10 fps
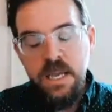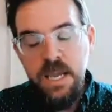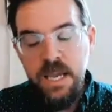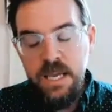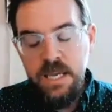
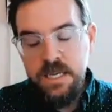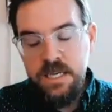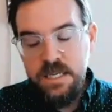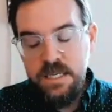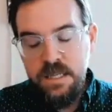
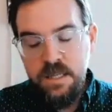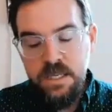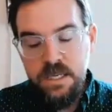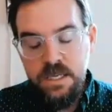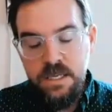and
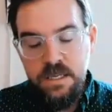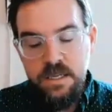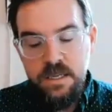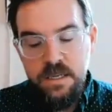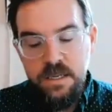the
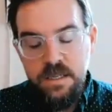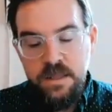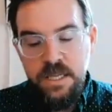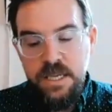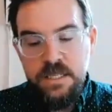
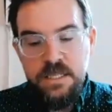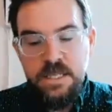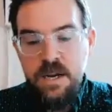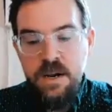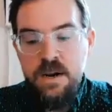things
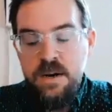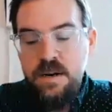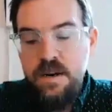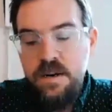that are